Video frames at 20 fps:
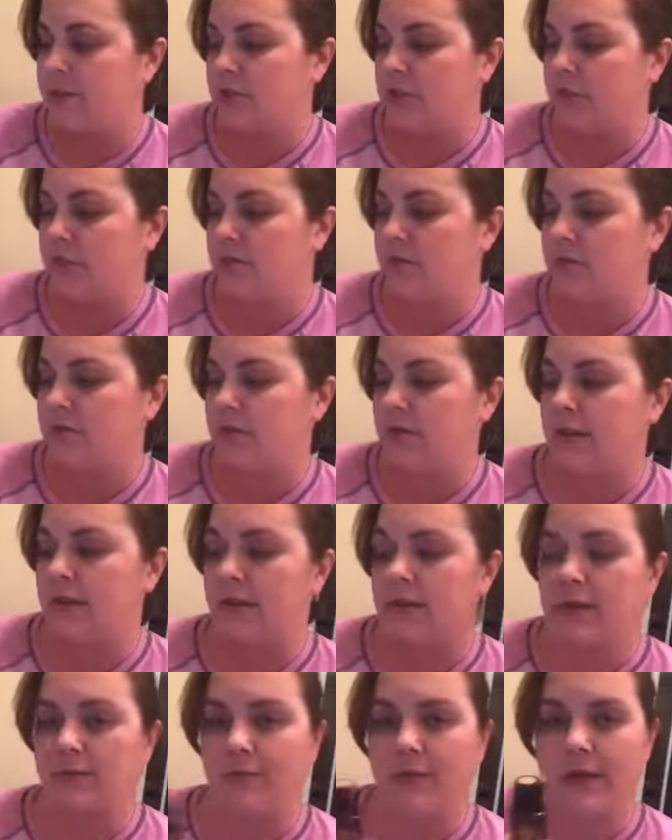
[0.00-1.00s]
gels
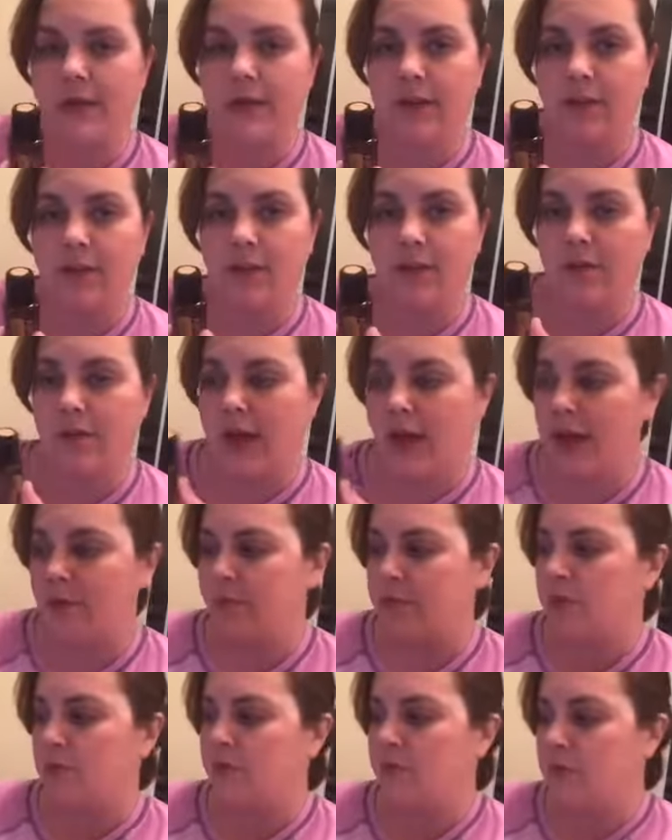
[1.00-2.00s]
and make your own
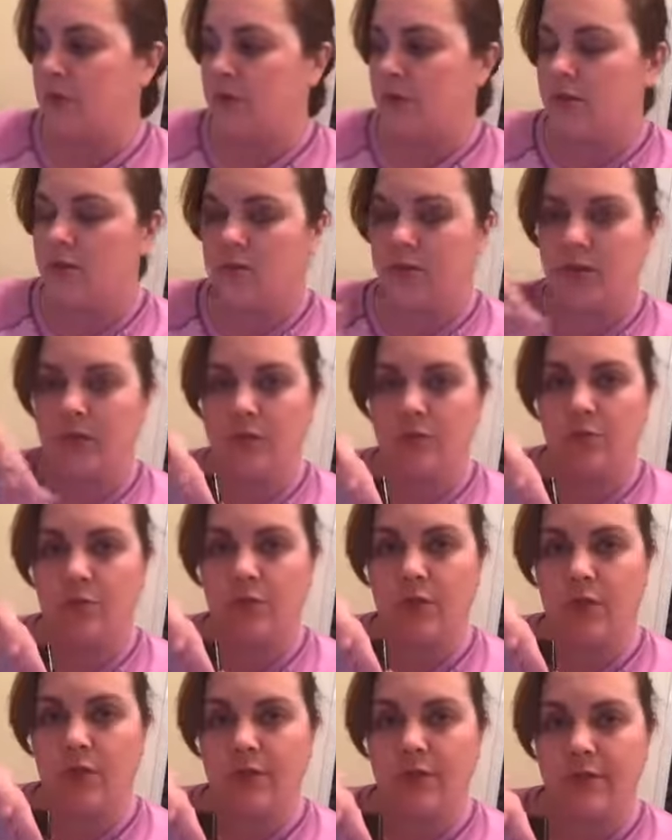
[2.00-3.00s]
capsules, you can
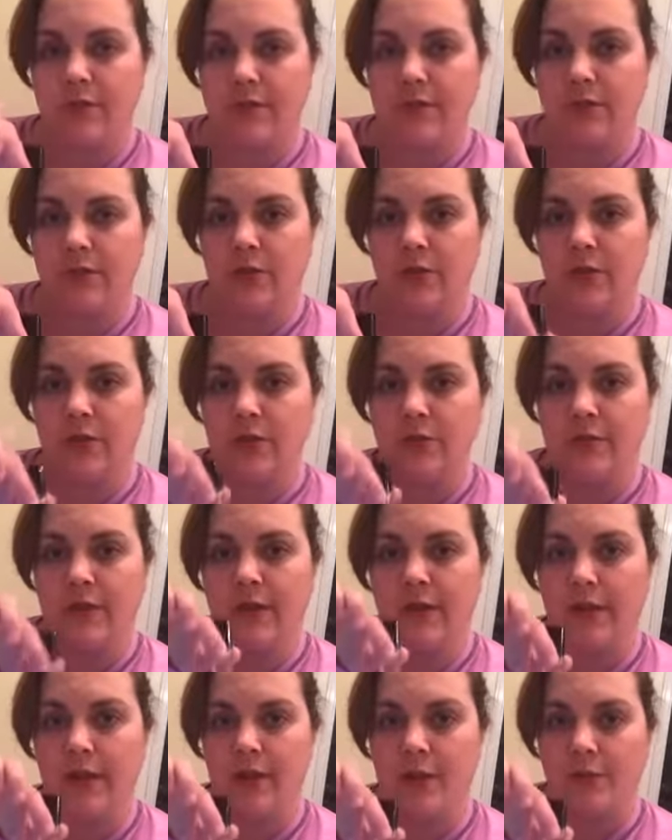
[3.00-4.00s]
rub the Zendocrine
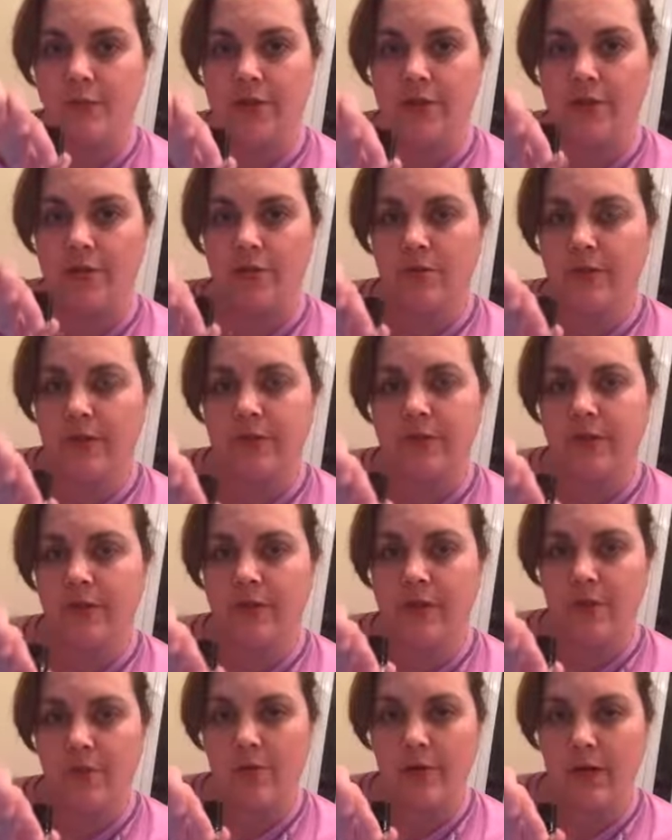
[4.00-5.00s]
directly over your liver,
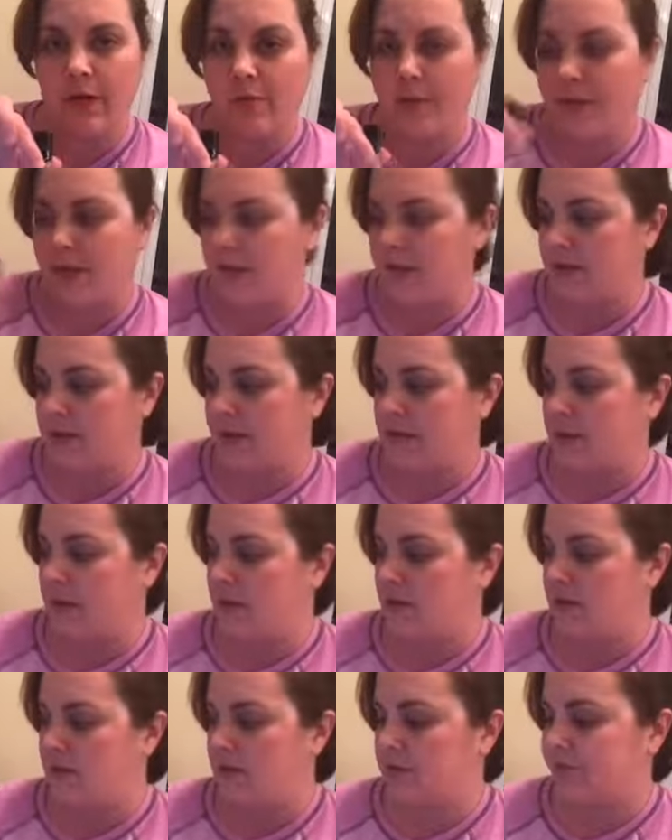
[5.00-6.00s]
and that will help that
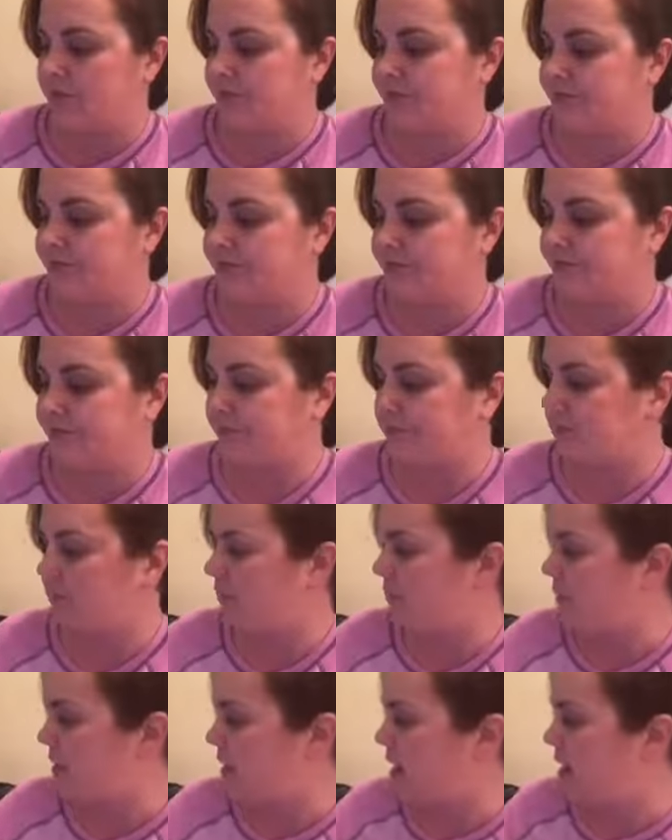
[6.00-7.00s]
detox
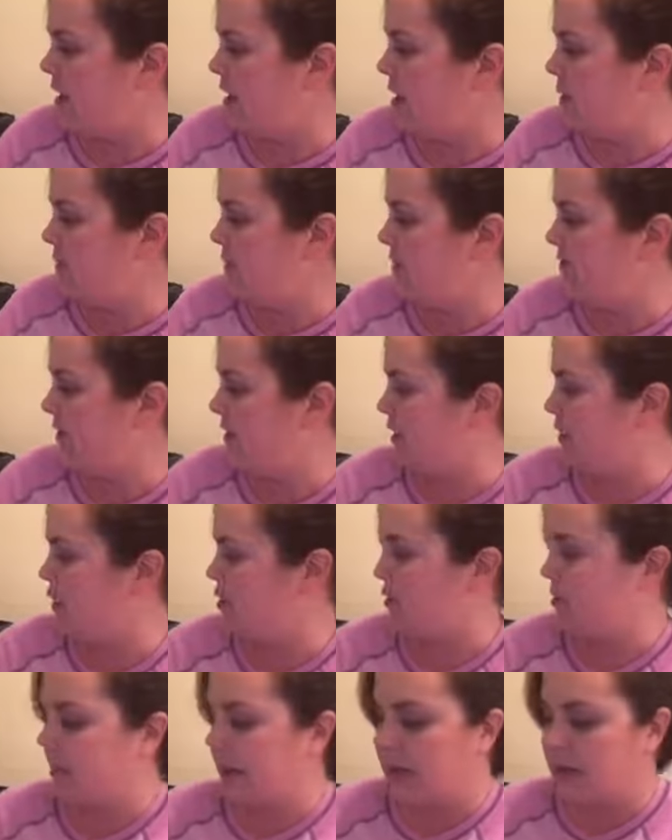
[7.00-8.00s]
and help it
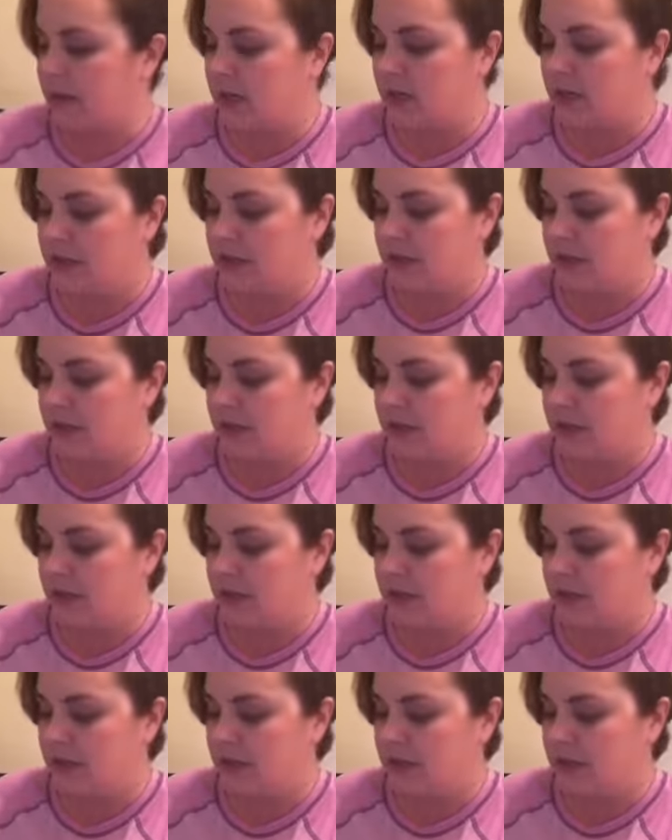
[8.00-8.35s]
function better.